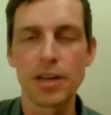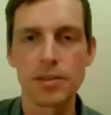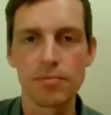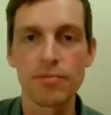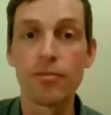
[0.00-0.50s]
the
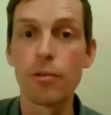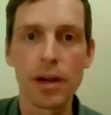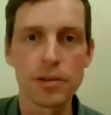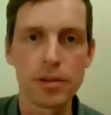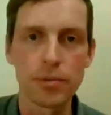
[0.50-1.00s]
mechanism for
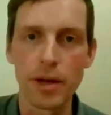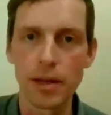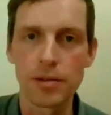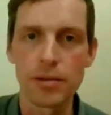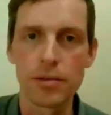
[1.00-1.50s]
actually
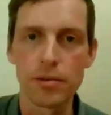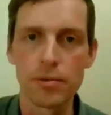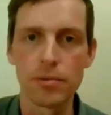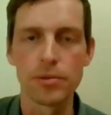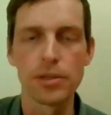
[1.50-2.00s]
writing
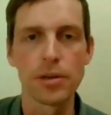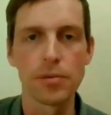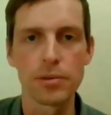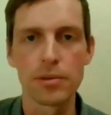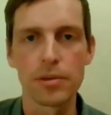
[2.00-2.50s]
to
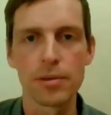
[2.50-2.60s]
genomes.